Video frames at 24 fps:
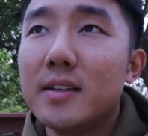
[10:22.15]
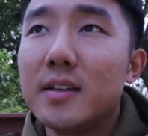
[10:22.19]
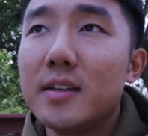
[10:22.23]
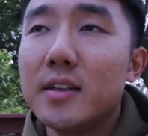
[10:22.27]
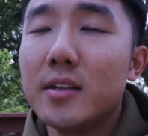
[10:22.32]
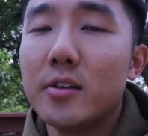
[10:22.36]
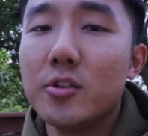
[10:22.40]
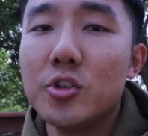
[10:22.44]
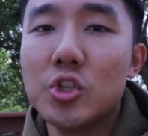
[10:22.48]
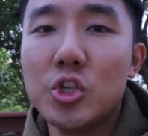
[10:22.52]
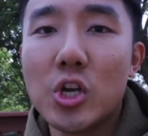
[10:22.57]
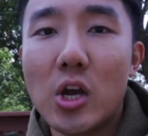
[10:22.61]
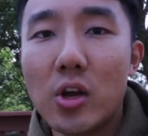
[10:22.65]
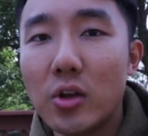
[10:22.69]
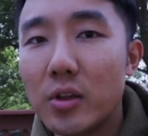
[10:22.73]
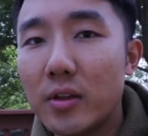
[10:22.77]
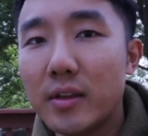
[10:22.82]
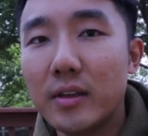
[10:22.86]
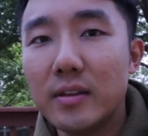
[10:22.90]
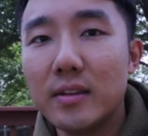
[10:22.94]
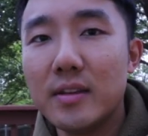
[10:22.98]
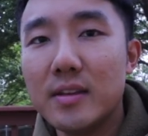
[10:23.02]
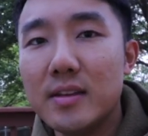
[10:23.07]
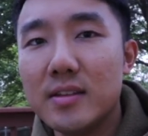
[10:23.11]
you know,
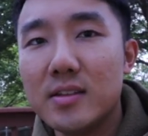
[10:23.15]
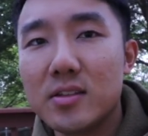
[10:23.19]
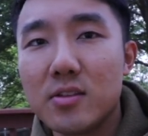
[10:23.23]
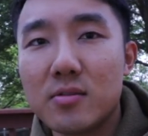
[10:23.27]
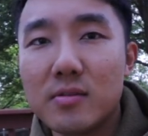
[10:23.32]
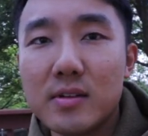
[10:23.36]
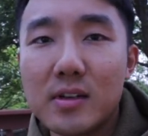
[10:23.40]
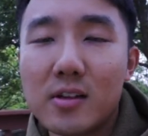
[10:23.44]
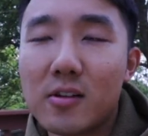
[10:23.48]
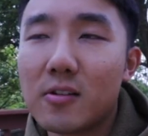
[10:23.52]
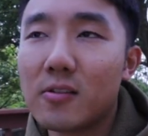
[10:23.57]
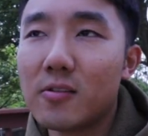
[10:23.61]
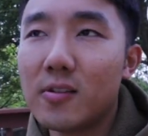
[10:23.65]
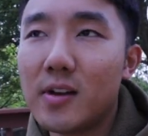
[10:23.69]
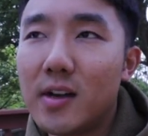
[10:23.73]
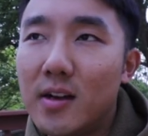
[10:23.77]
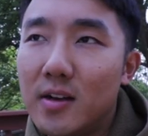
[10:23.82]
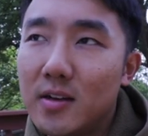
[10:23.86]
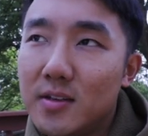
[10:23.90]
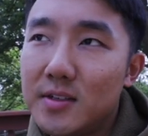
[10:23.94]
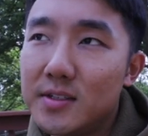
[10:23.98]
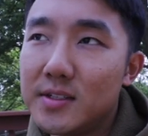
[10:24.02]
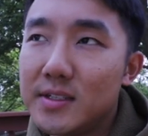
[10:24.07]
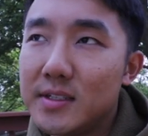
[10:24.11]
juggling these three
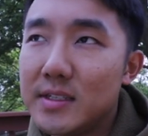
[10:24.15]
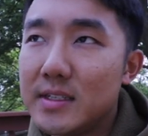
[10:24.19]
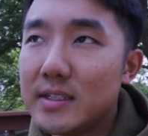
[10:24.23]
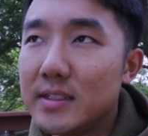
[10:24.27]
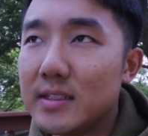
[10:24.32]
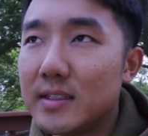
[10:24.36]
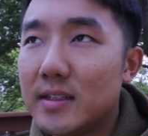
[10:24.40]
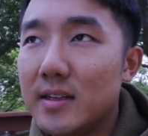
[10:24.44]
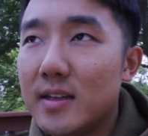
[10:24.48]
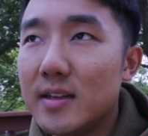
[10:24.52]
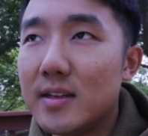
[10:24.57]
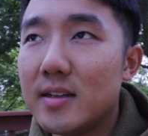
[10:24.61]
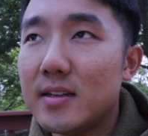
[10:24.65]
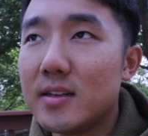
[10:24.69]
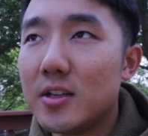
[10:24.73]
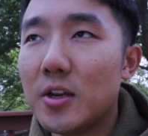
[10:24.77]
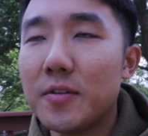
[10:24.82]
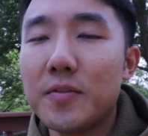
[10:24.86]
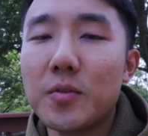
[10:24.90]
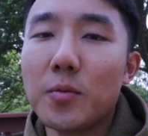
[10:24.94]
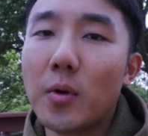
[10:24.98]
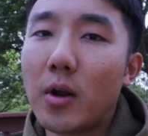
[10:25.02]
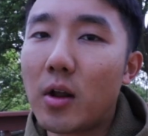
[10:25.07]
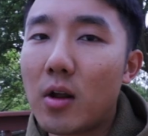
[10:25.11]
careers and, uh, you know,
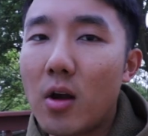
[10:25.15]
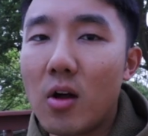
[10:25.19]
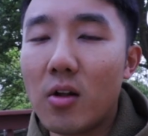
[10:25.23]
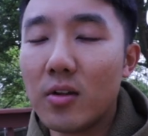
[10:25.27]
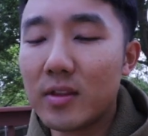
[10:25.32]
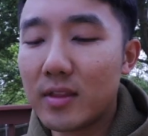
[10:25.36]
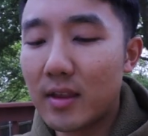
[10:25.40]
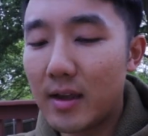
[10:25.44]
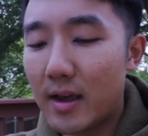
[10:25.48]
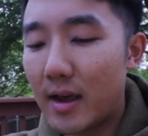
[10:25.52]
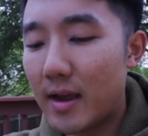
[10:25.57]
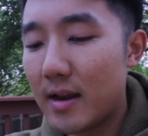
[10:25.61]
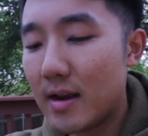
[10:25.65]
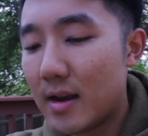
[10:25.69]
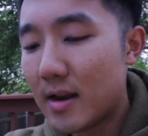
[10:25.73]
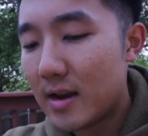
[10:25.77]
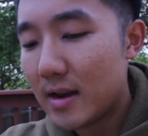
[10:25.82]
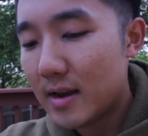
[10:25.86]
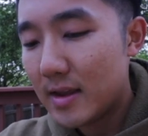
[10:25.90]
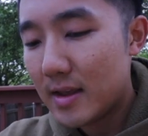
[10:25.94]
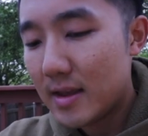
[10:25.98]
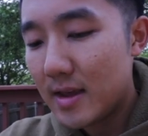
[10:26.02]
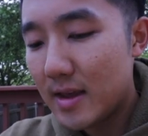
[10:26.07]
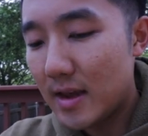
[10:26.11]
if you want to call it that,
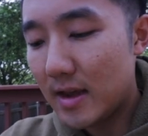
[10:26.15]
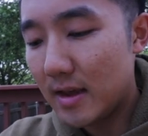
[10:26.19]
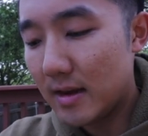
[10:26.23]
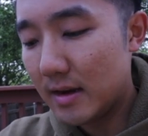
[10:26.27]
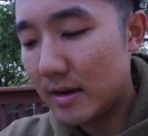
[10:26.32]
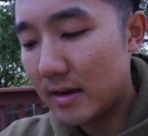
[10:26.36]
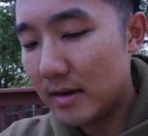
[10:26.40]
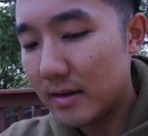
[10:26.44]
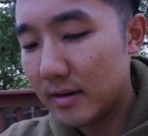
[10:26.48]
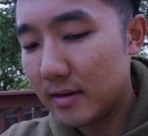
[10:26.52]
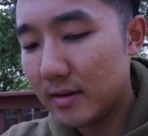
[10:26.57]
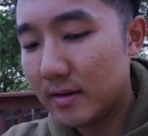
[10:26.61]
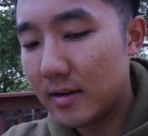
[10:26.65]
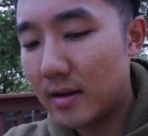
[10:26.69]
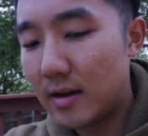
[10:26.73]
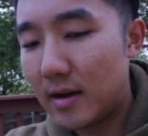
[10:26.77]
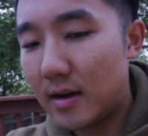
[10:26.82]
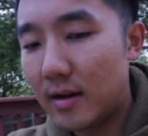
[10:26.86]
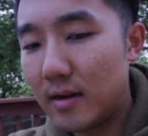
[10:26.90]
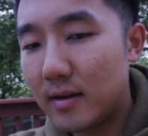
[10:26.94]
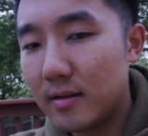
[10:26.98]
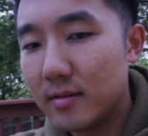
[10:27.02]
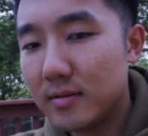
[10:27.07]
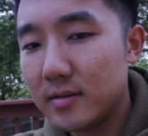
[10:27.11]
and,
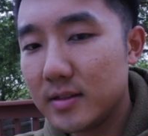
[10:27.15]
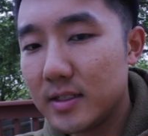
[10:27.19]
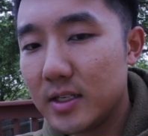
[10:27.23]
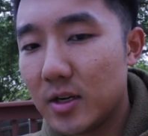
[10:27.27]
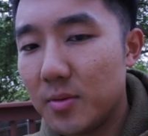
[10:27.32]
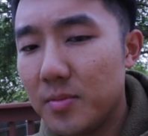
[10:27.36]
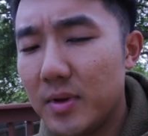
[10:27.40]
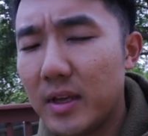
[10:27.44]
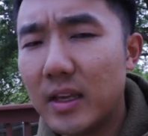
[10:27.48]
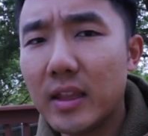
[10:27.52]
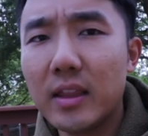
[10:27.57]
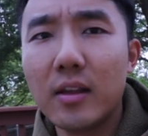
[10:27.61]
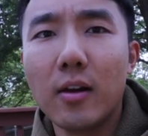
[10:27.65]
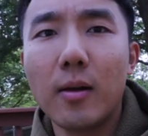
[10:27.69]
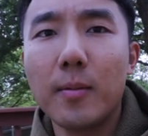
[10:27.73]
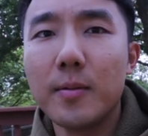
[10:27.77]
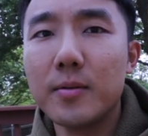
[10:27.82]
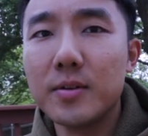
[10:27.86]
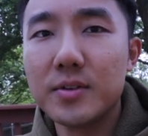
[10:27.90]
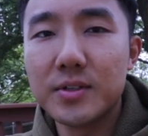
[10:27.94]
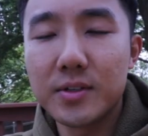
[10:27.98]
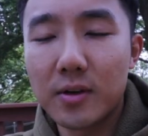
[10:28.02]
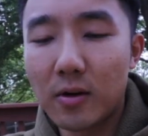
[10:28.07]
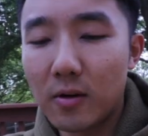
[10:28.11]
uh, you know, being in the Army
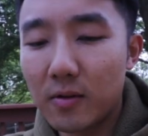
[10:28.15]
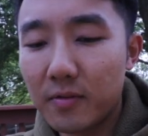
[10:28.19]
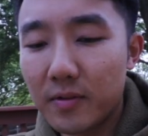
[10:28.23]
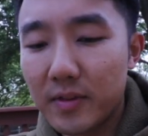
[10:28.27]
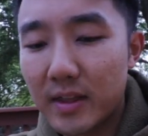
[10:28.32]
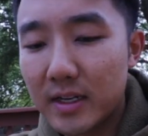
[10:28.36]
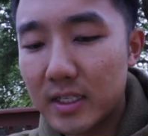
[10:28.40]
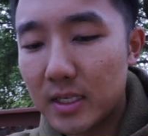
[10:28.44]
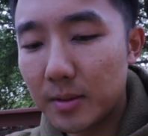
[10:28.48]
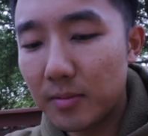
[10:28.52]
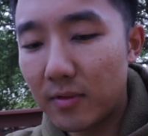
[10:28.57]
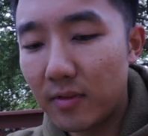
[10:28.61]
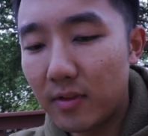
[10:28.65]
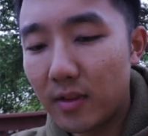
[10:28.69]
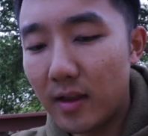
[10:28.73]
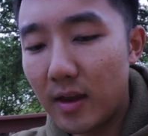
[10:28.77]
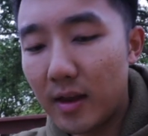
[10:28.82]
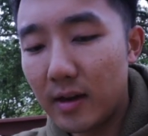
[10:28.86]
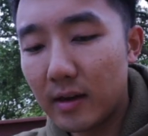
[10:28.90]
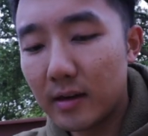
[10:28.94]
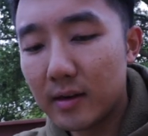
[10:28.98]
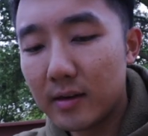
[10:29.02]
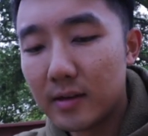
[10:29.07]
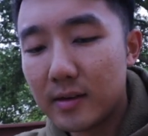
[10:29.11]
Reserve and that type of
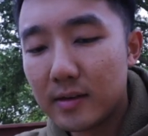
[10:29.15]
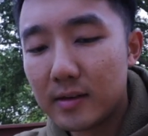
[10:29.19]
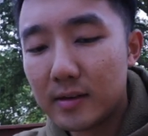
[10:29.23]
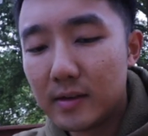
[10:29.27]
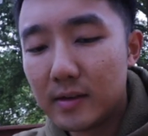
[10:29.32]
thing.